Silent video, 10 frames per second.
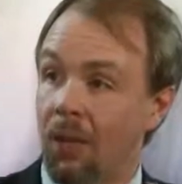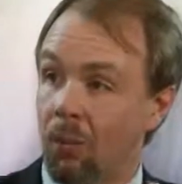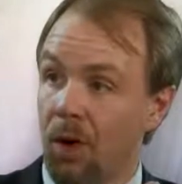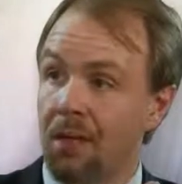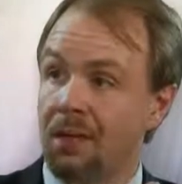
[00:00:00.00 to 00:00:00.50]
and
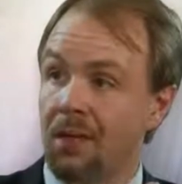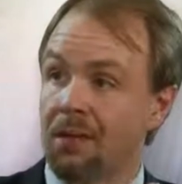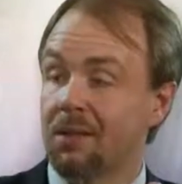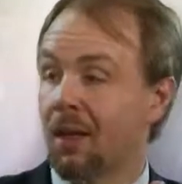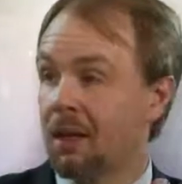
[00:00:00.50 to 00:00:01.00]

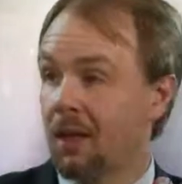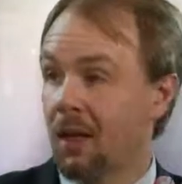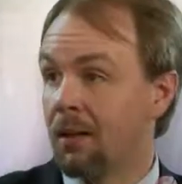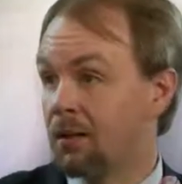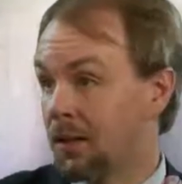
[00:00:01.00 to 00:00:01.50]
process
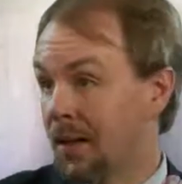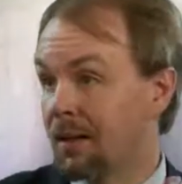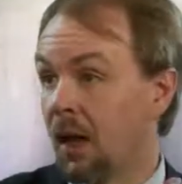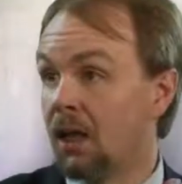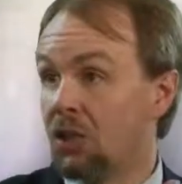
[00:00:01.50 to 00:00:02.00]
and
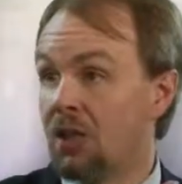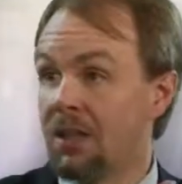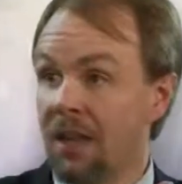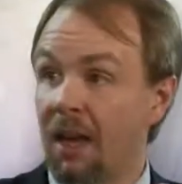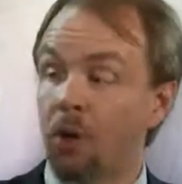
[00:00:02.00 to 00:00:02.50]
technology
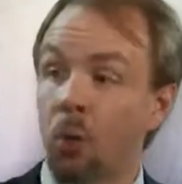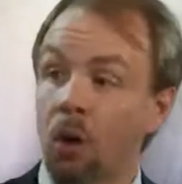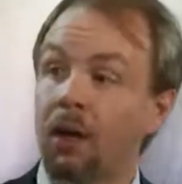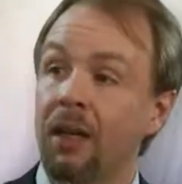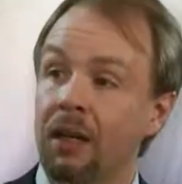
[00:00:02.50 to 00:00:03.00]
together
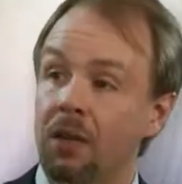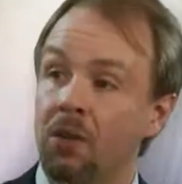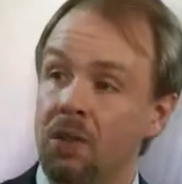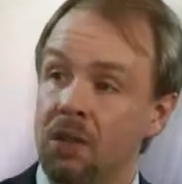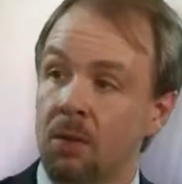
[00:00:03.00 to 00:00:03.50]
working in
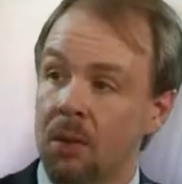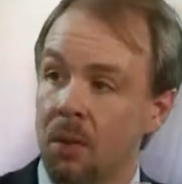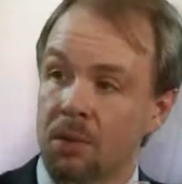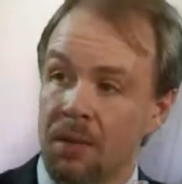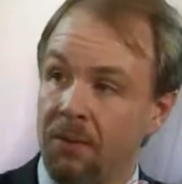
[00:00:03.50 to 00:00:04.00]
unison
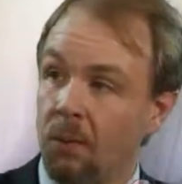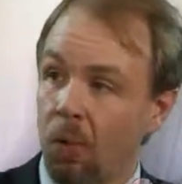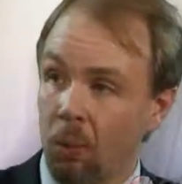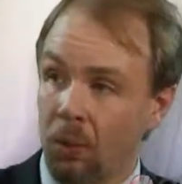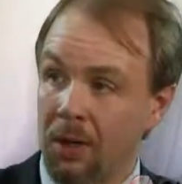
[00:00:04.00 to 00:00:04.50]
becomes even
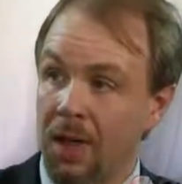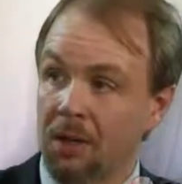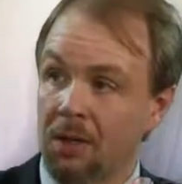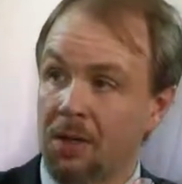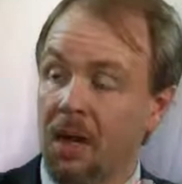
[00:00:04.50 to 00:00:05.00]
more
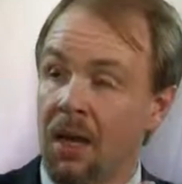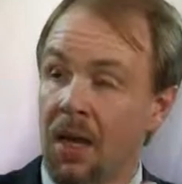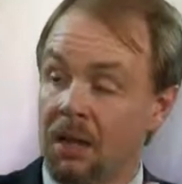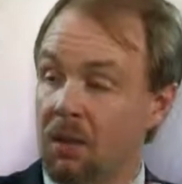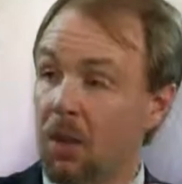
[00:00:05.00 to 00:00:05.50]
pronounced,
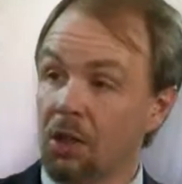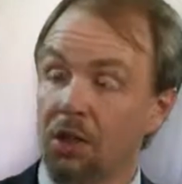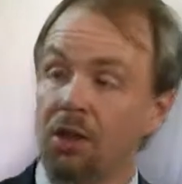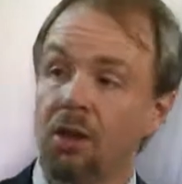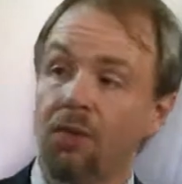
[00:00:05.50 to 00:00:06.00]
and
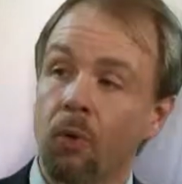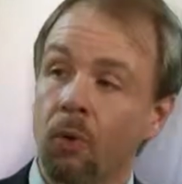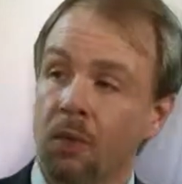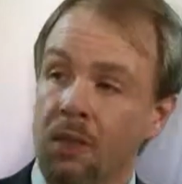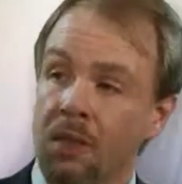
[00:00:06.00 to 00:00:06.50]
especially so for
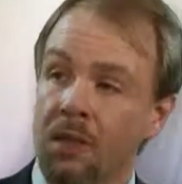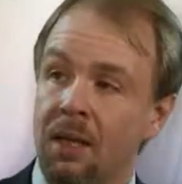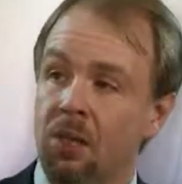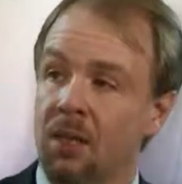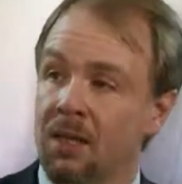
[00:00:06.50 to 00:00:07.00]

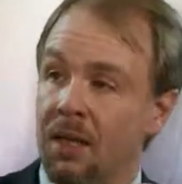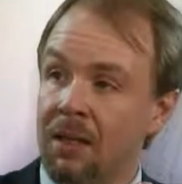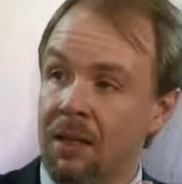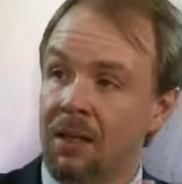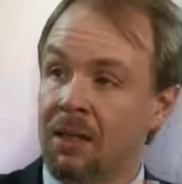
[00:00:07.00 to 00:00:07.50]
organizations
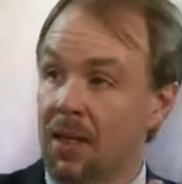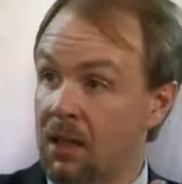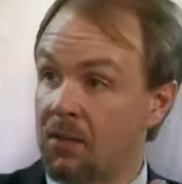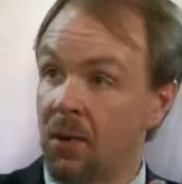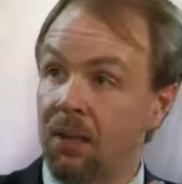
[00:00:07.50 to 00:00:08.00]
that need to
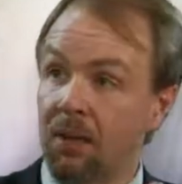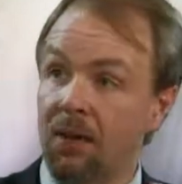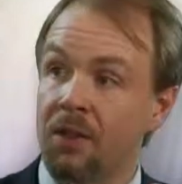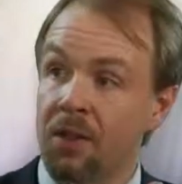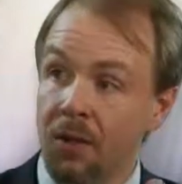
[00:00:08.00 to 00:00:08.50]
satisfy
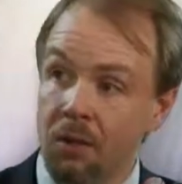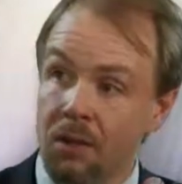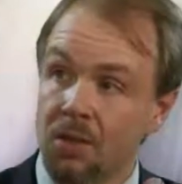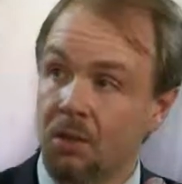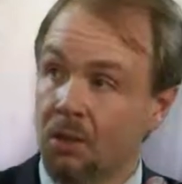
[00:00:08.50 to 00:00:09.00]
various
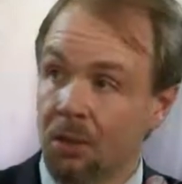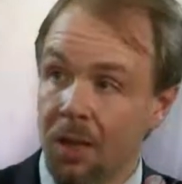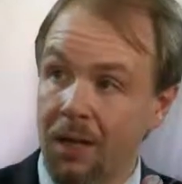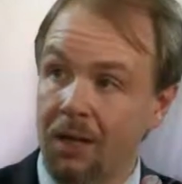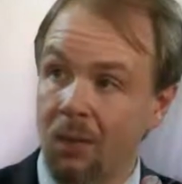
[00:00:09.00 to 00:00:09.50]
governance or
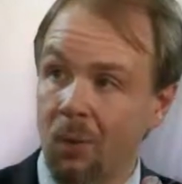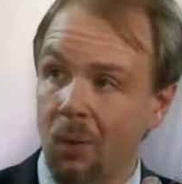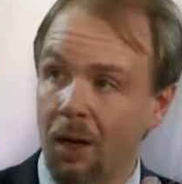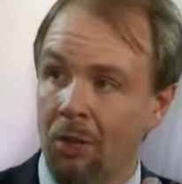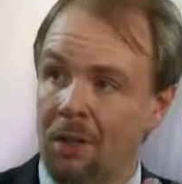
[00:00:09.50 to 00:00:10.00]
compliance
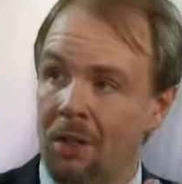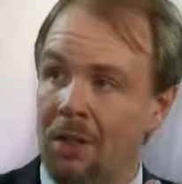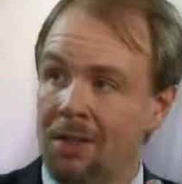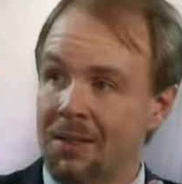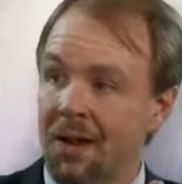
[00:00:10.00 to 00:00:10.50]
requirements,
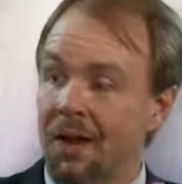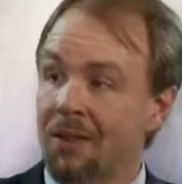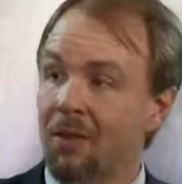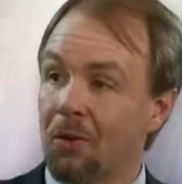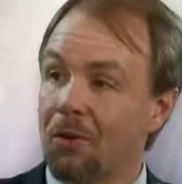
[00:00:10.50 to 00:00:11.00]
because
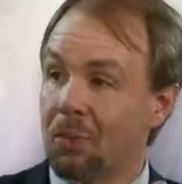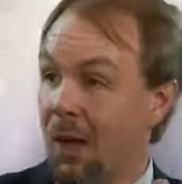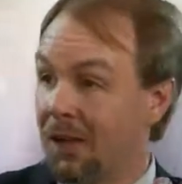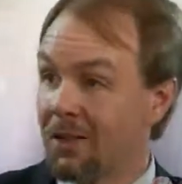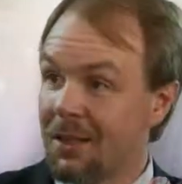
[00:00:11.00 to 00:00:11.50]
those
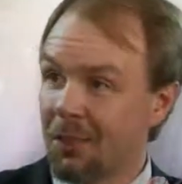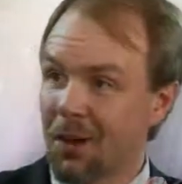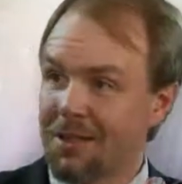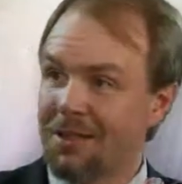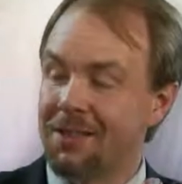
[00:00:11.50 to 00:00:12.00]
policy,
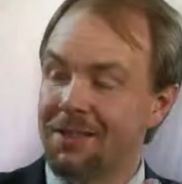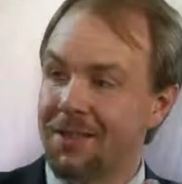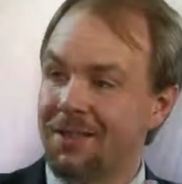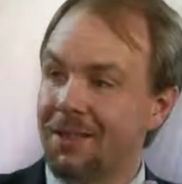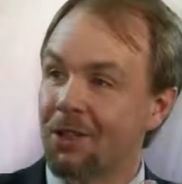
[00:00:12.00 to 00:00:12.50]
processes, and
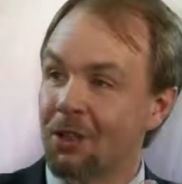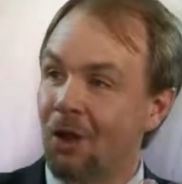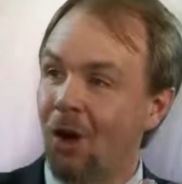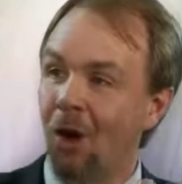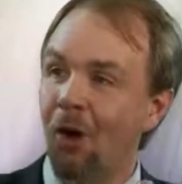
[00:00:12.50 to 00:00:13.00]
technology
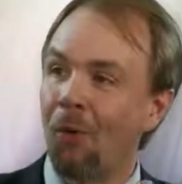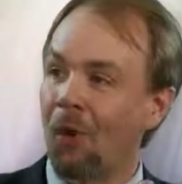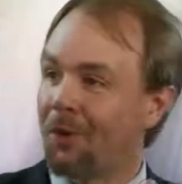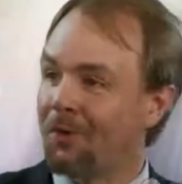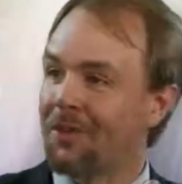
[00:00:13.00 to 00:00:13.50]
are all
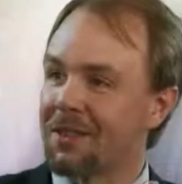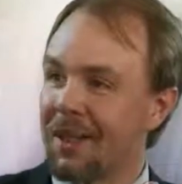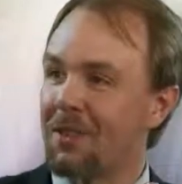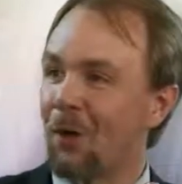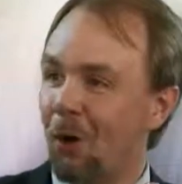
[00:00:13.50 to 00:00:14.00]
part of the
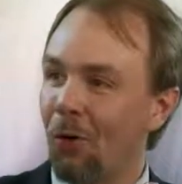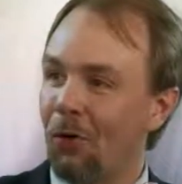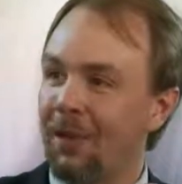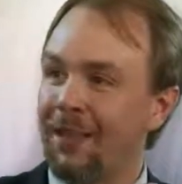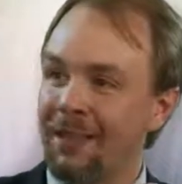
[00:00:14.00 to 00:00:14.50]
same
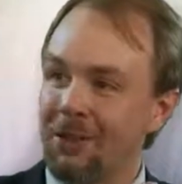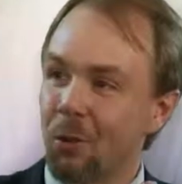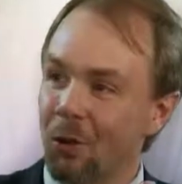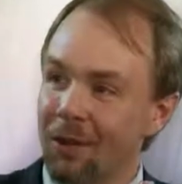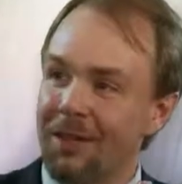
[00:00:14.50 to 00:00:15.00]
whole. They need
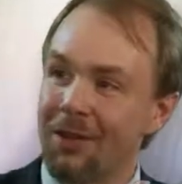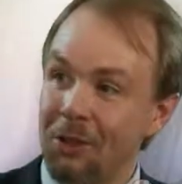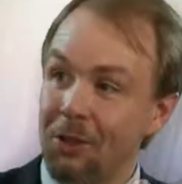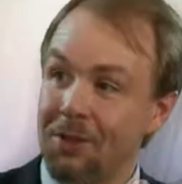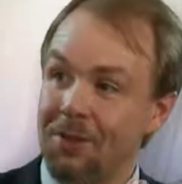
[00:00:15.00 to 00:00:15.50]
to work in
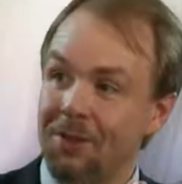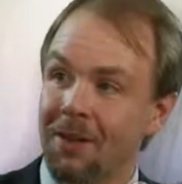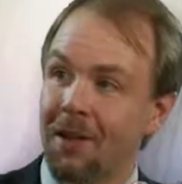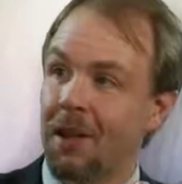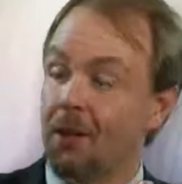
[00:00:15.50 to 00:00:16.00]
unison
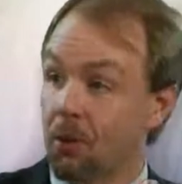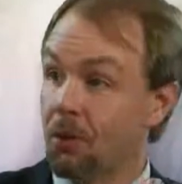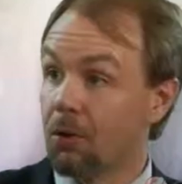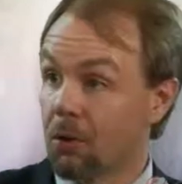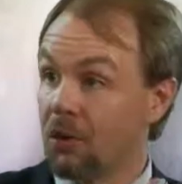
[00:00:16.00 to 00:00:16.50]
in
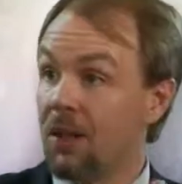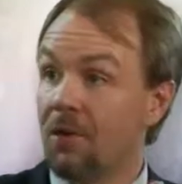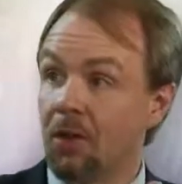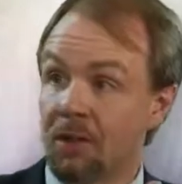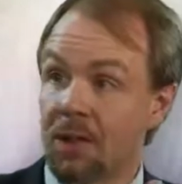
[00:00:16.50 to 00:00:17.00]
order to
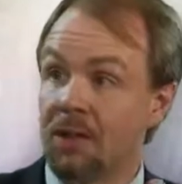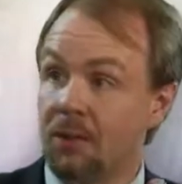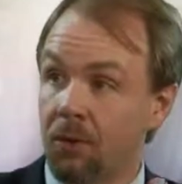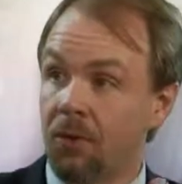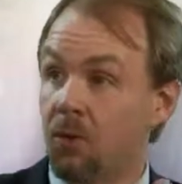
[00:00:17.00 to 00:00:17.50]
achieve those
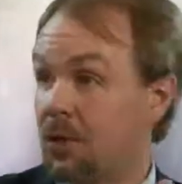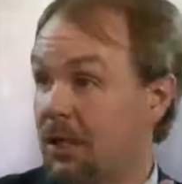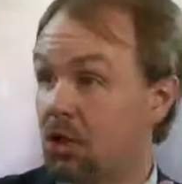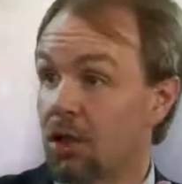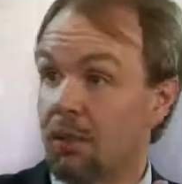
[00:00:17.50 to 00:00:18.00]
kinds of
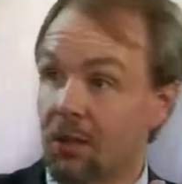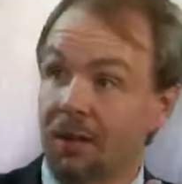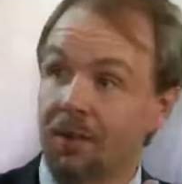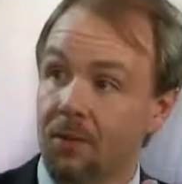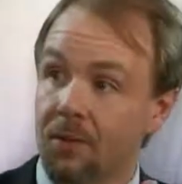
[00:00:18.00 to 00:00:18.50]
strategic
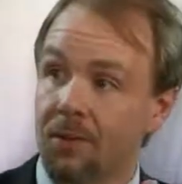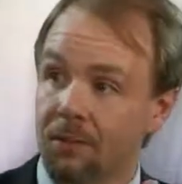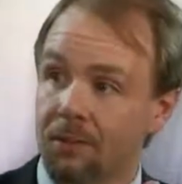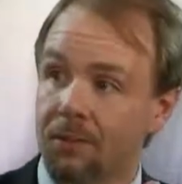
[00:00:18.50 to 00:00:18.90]
objectives.